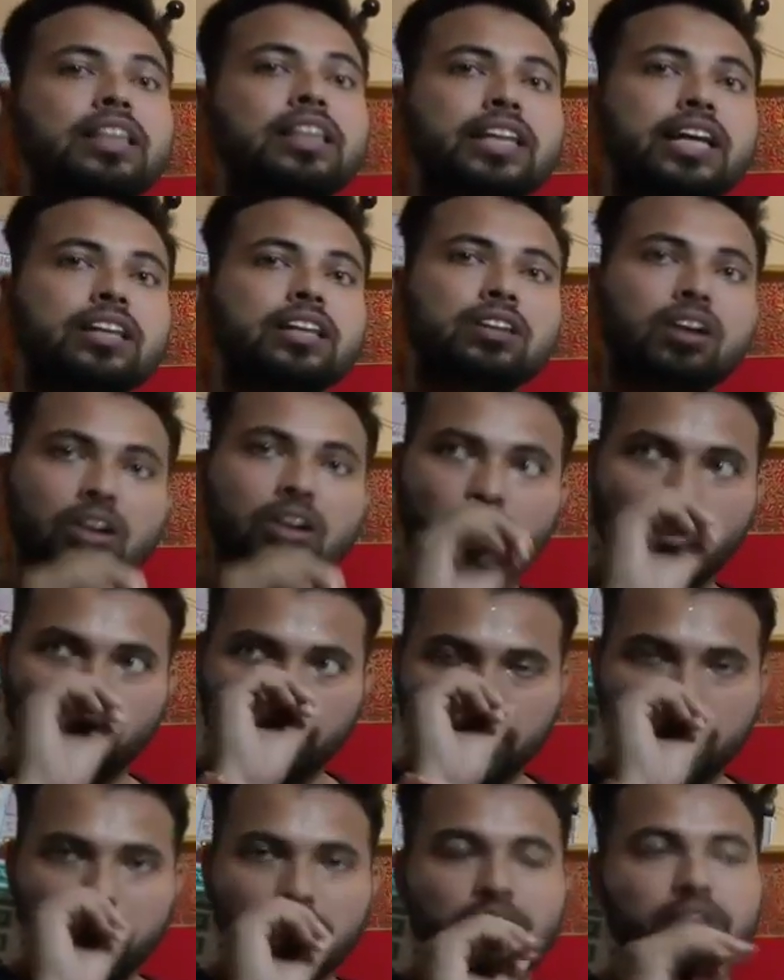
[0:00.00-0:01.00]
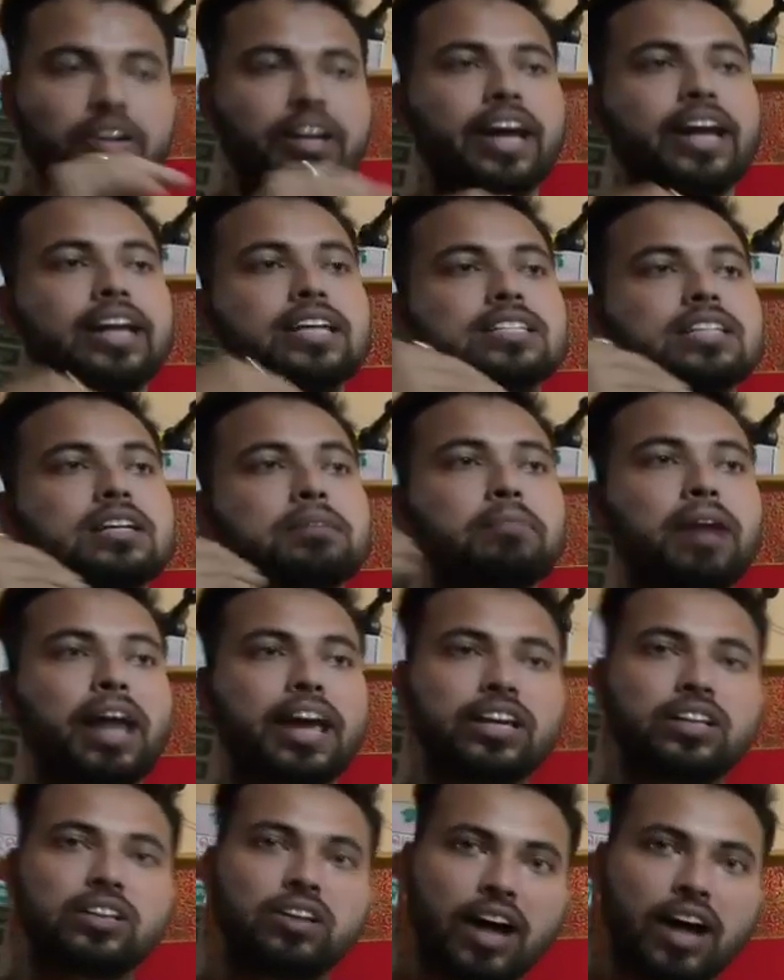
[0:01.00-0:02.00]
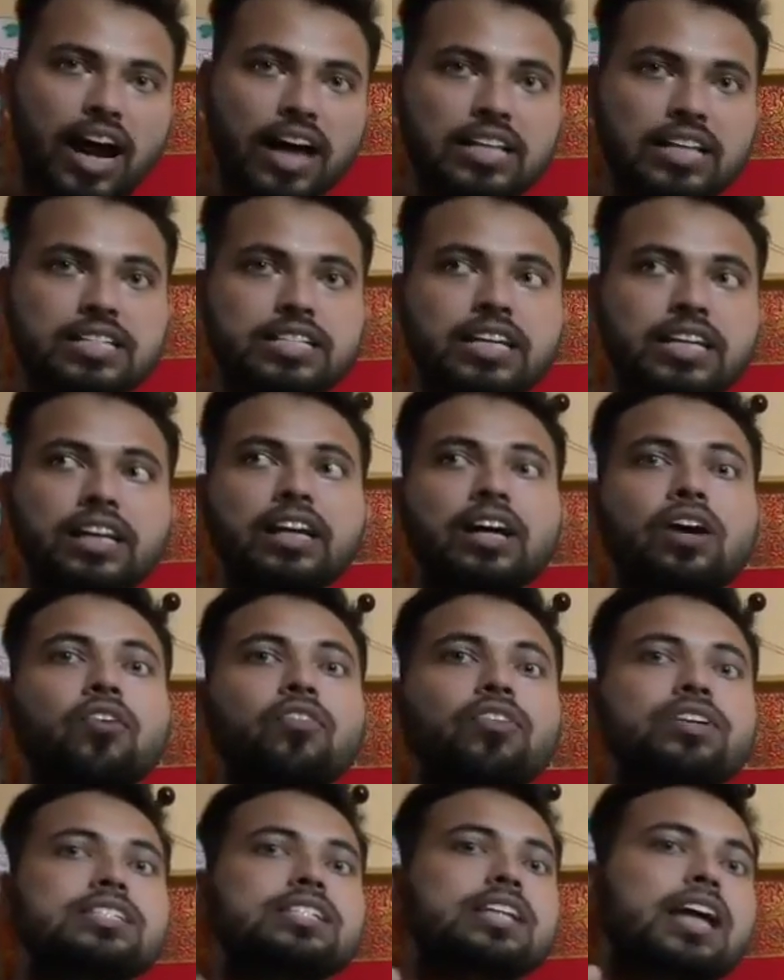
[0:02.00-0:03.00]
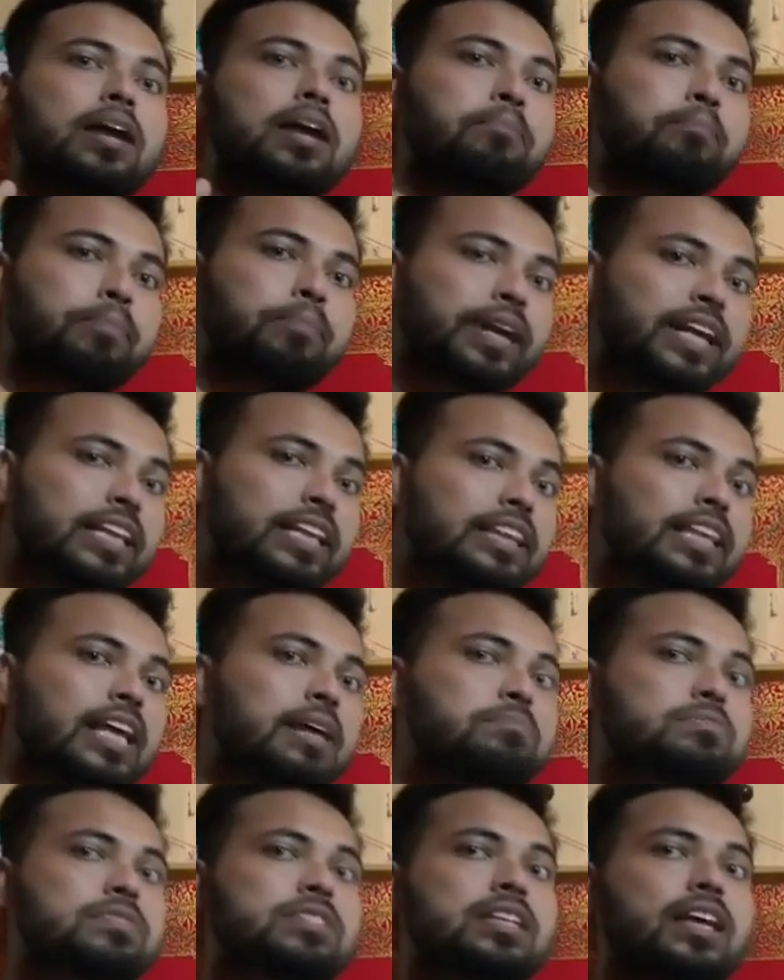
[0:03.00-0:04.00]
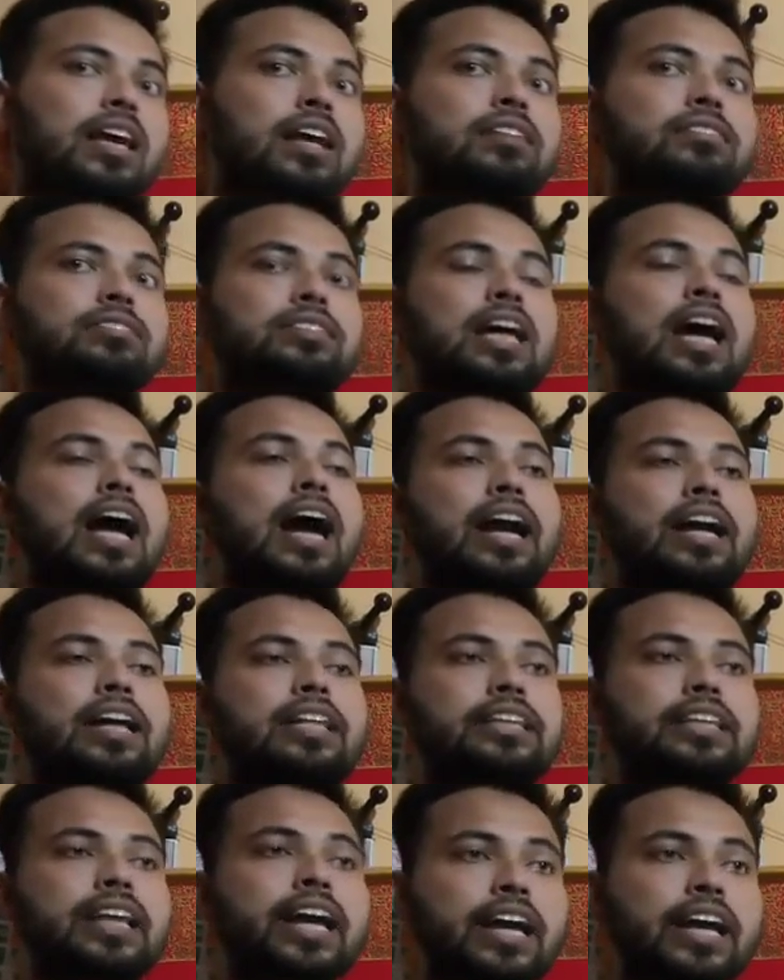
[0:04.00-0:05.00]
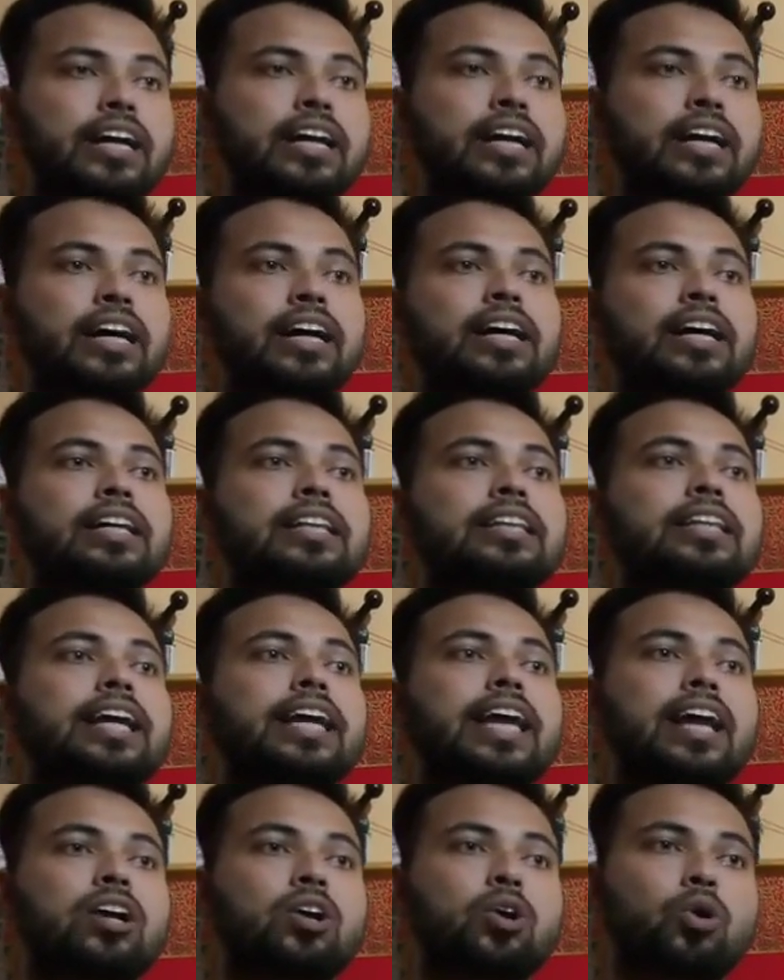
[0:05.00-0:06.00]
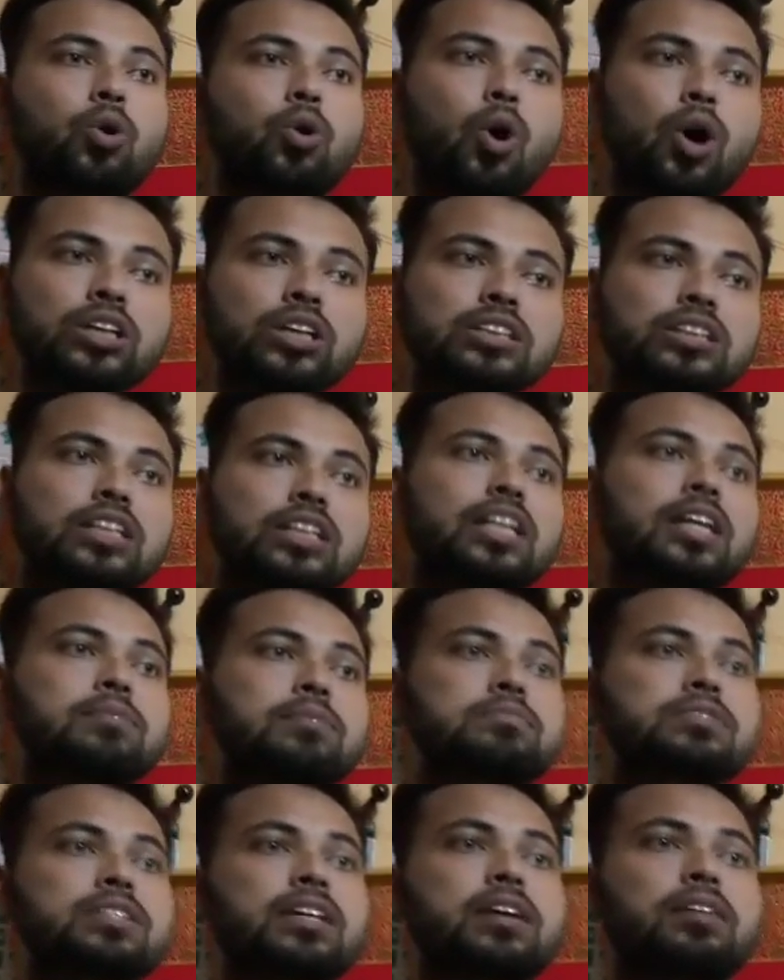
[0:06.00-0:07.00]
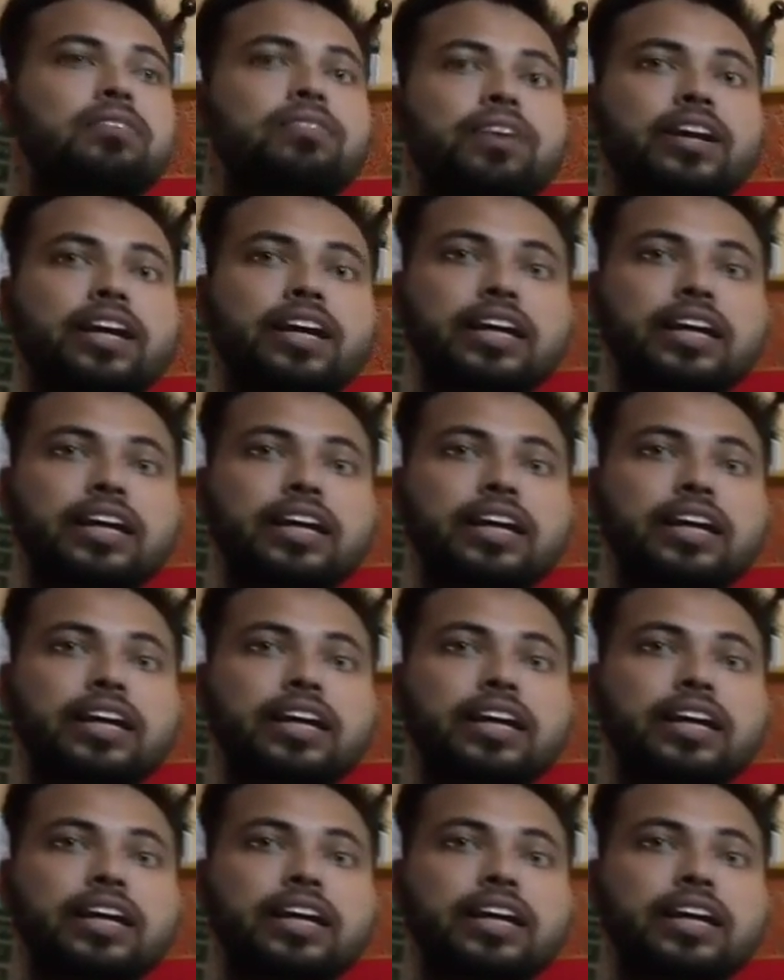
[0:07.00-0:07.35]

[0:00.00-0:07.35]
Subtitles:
then the lower organism like the algae, which can breathe themselves, and then they can cause themselves,